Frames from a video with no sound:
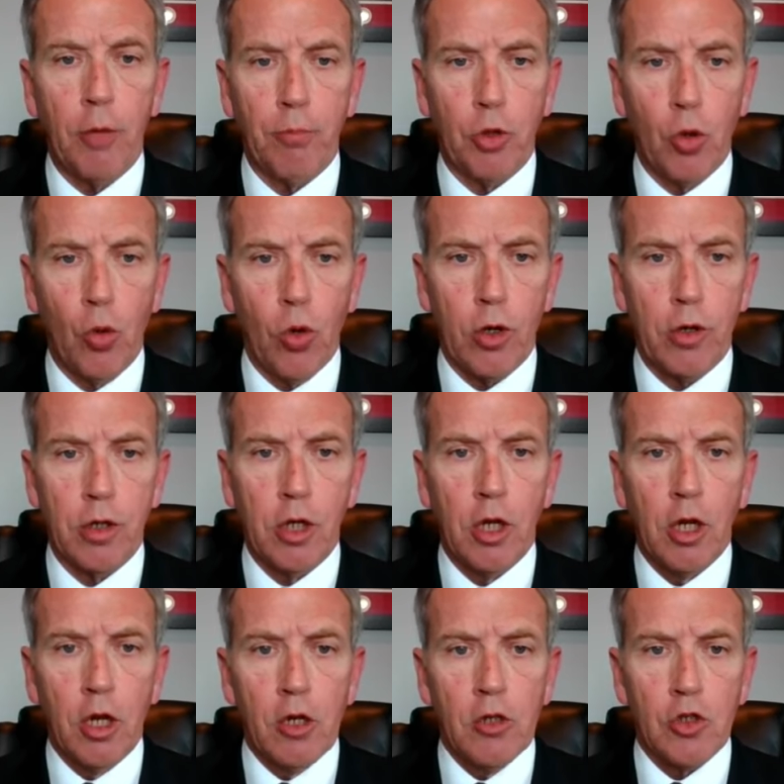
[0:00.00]
up north.
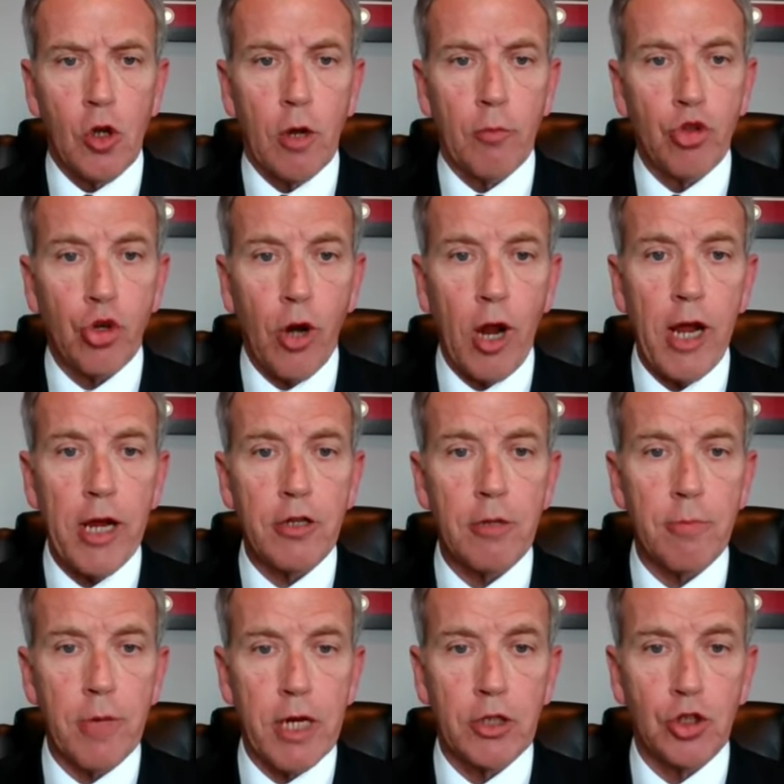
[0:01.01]
So I'm trying
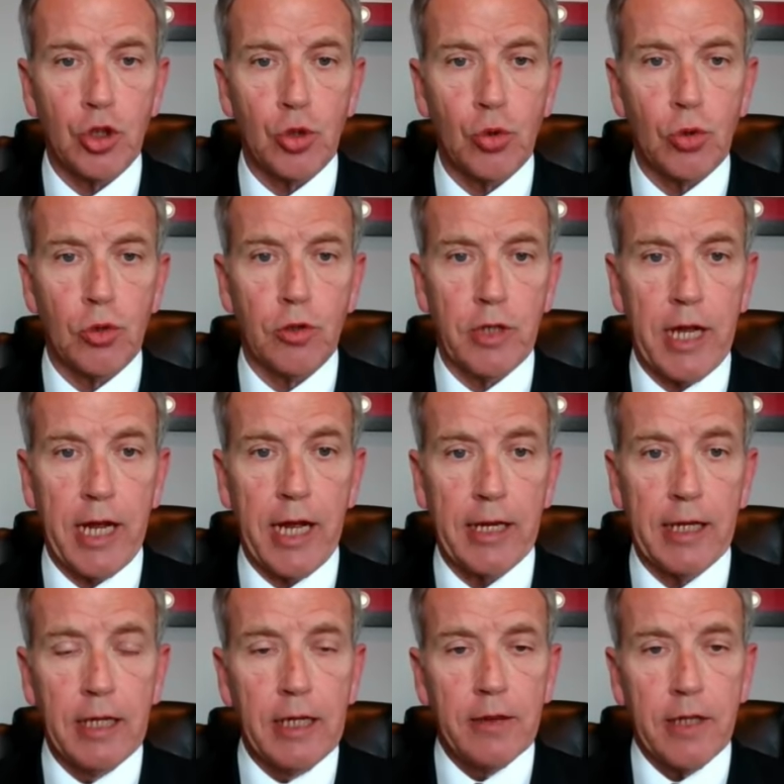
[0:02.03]
to make sure
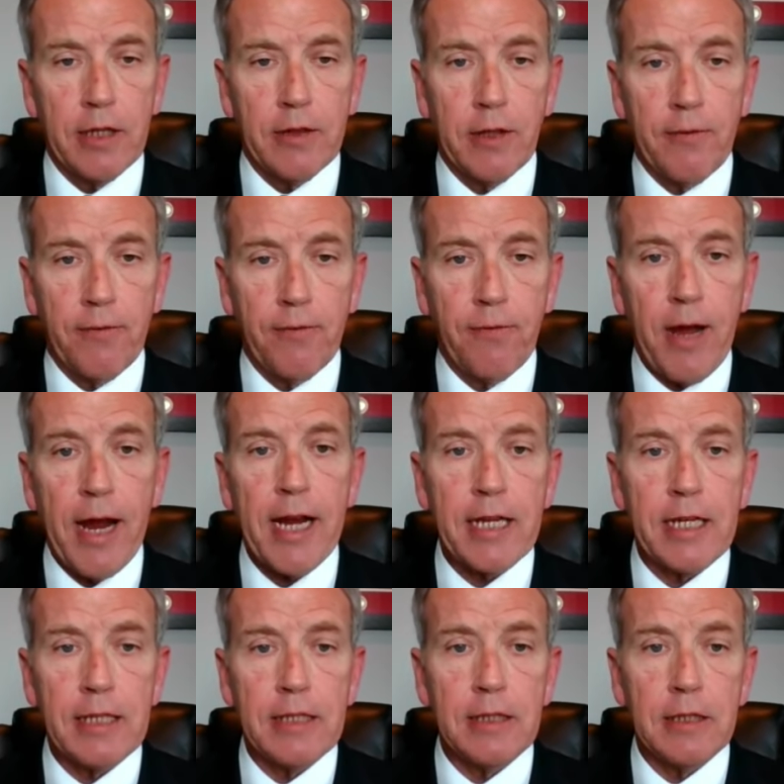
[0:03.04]
that that the
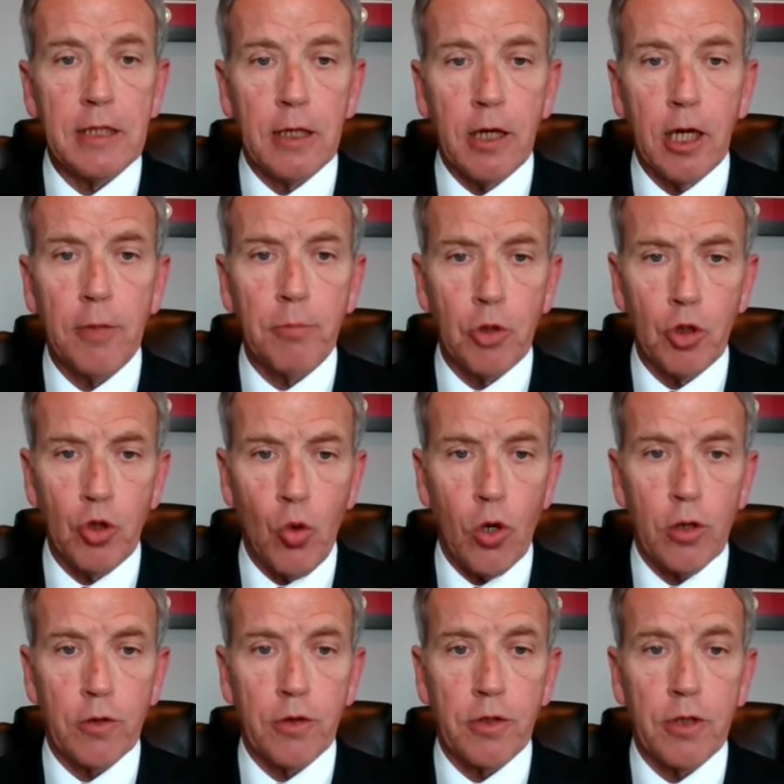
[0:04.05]
fighting up
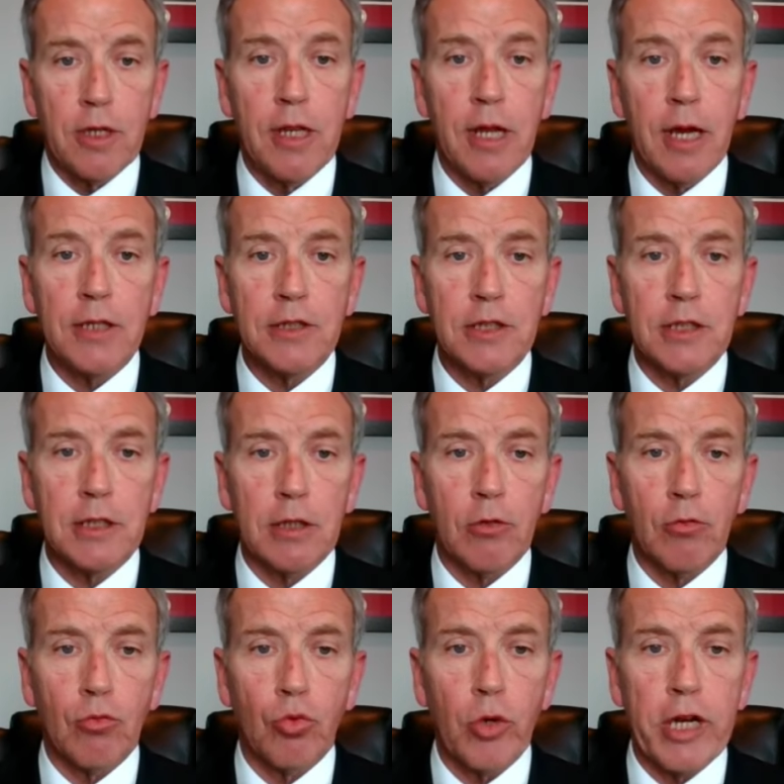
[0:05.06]
north doesn't
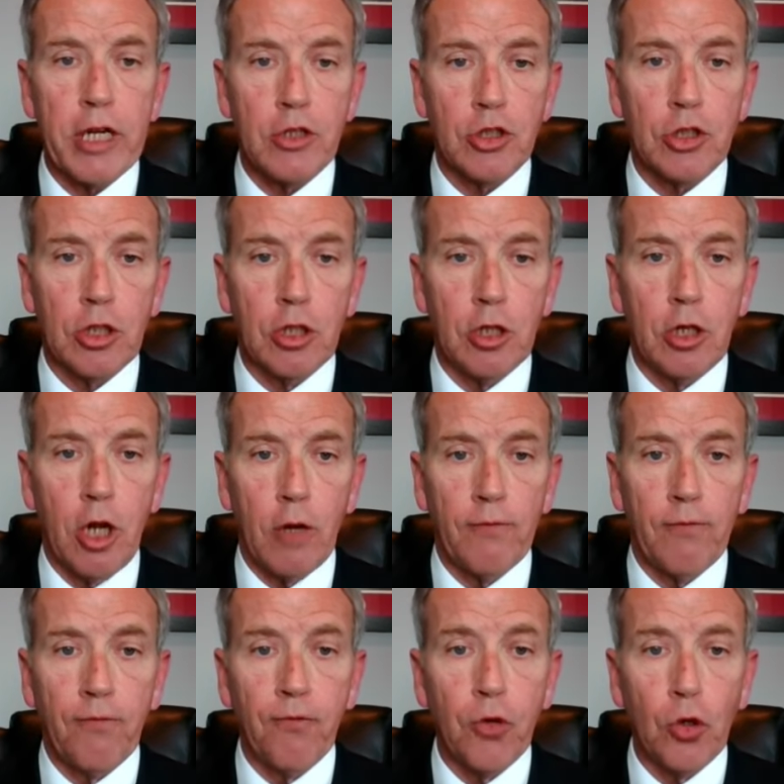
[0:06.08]
reach a
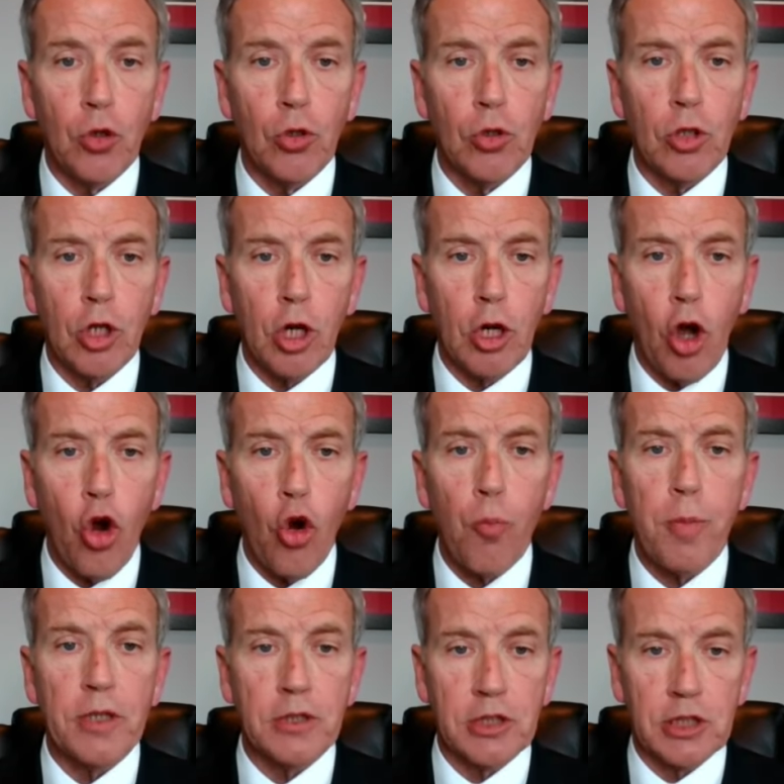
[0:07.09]
full
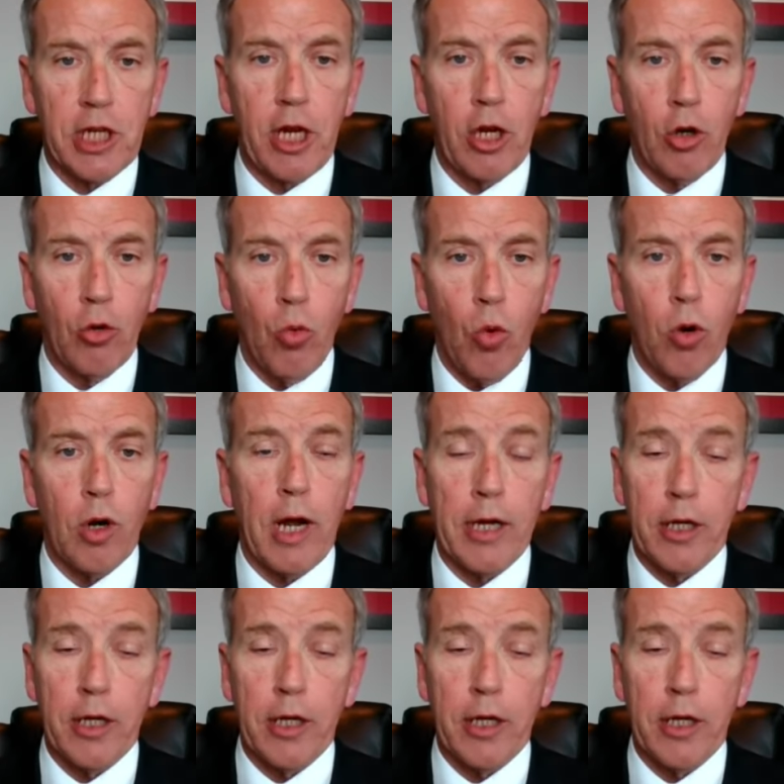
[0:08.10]
open scale war.